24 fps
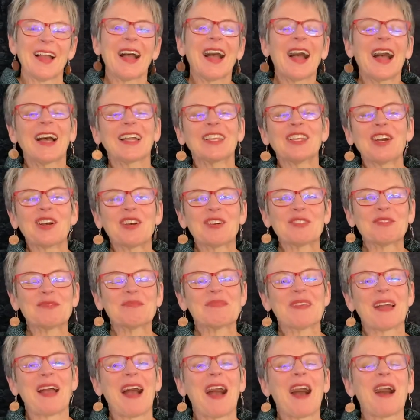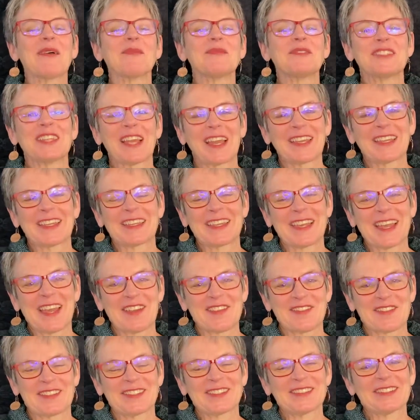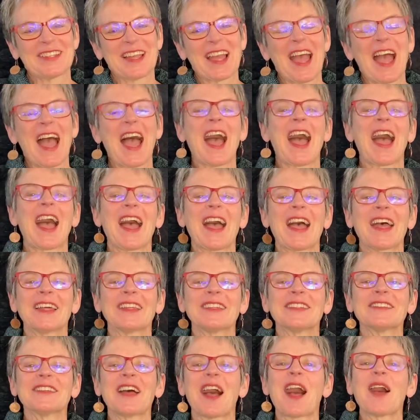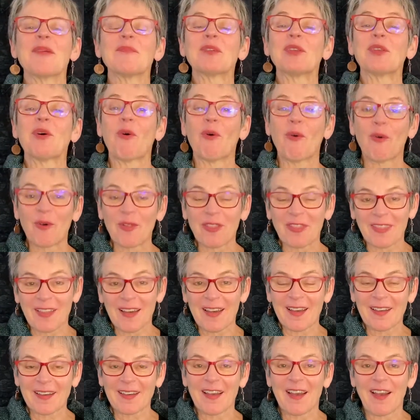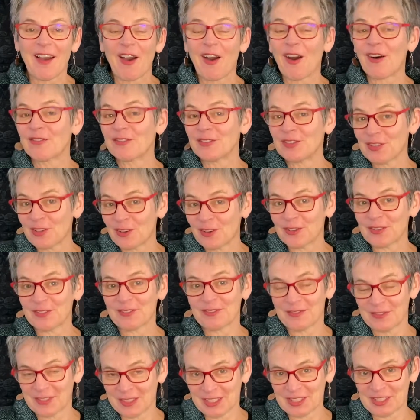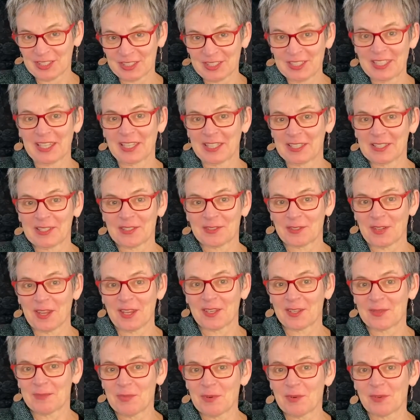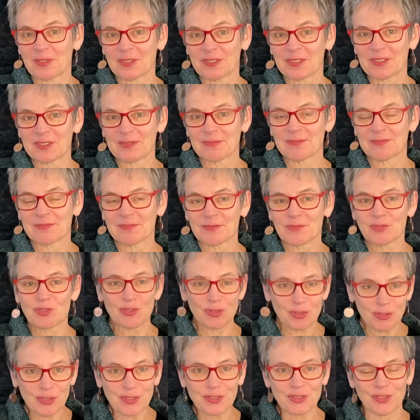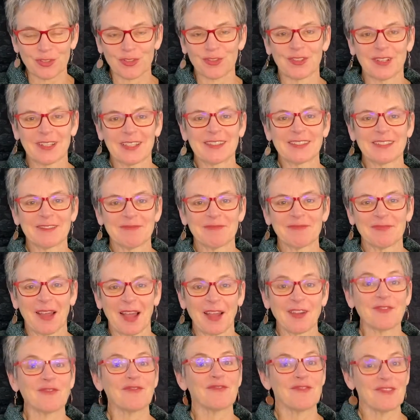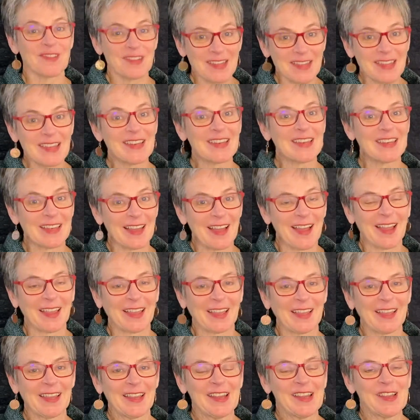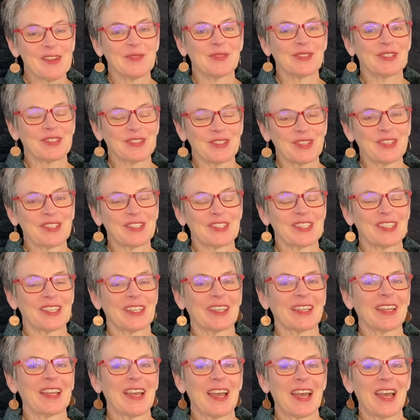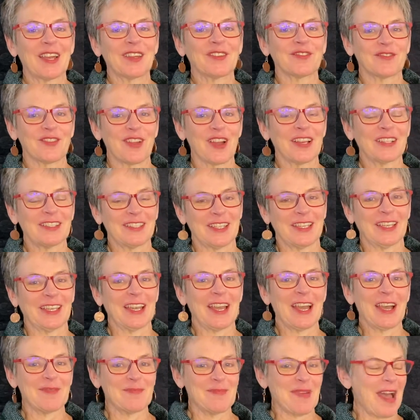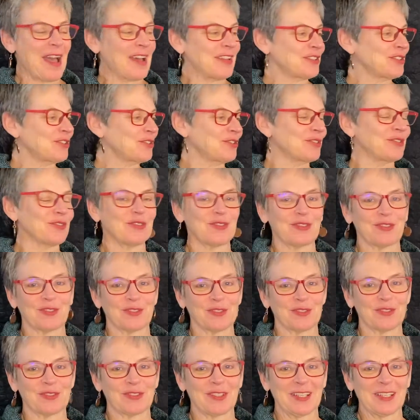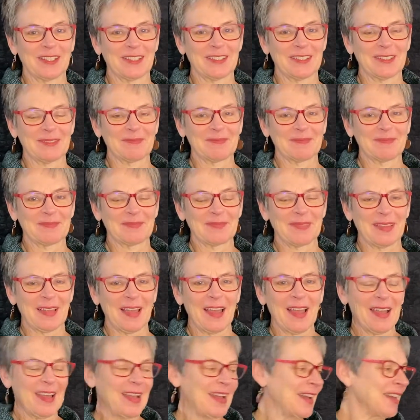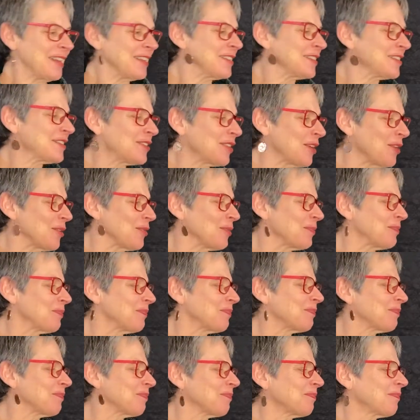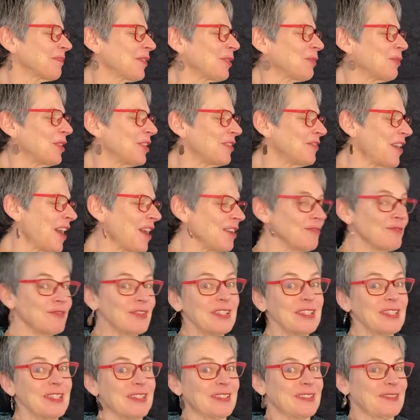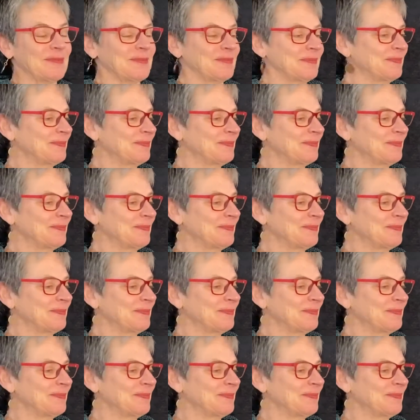Hello, I'm Jackie Kerin, and I'm an author of non-fiction illustrated books, true stories. I really like researching and writing about true stories. So, what have I written?